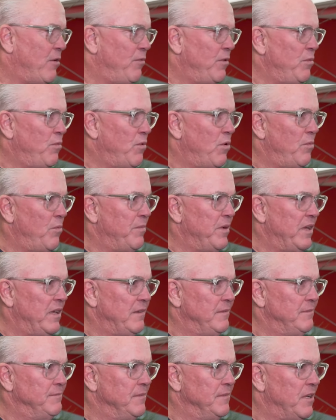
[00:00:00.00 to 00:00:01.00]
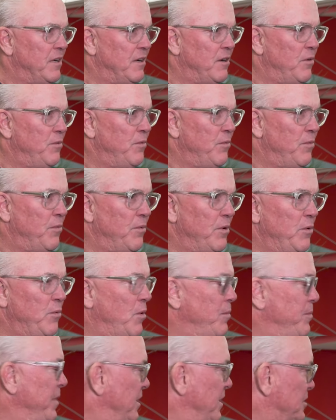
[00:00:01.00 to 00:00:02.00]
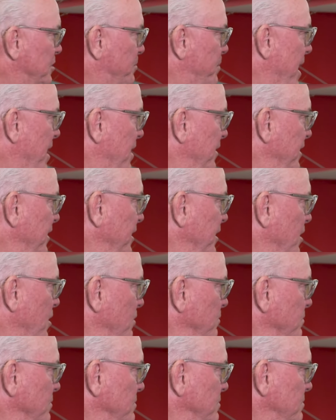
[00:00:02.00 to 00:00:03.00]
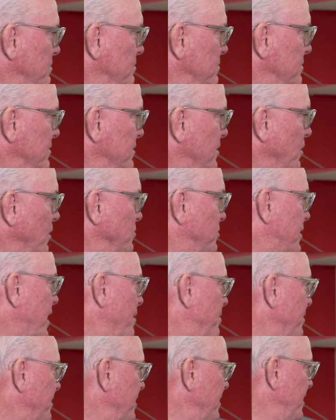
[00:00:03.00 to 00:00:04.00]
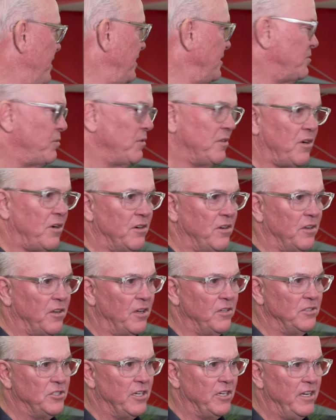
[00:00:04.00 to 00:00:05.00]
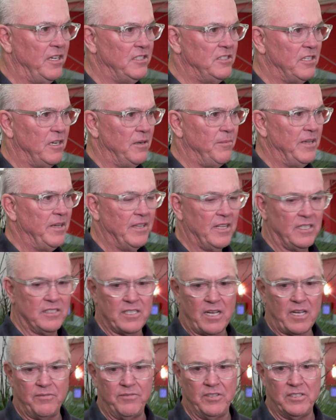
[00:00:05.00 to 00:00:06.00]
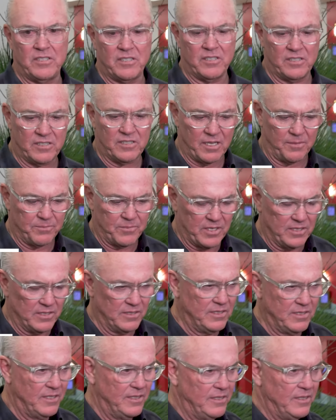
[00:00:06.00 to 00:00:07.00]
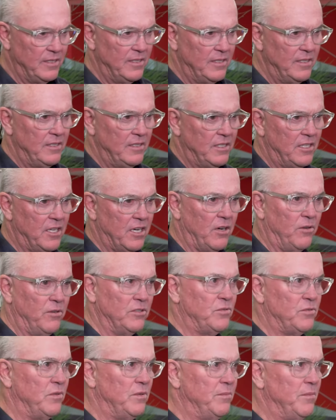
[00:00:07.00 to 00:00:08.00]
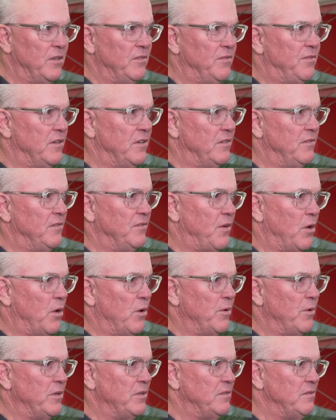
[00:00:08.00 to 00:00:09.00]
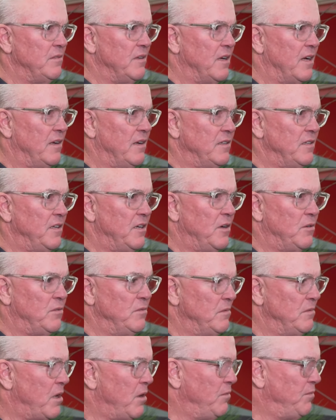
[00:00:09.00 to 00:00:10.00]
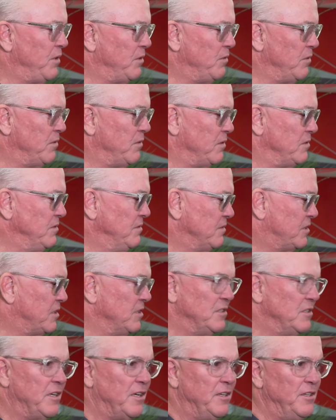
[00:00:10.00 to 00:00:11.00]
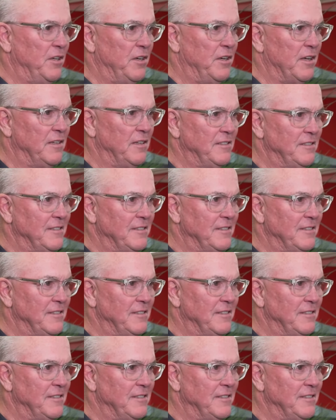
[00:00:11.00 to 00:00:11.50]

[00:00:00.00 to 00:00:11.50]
we won't be, you know, we won't be expounding on those type of things with our negotiation. I mean, that's obviously something, you know, as we move forward, uh, you know, hopefully we'll continue to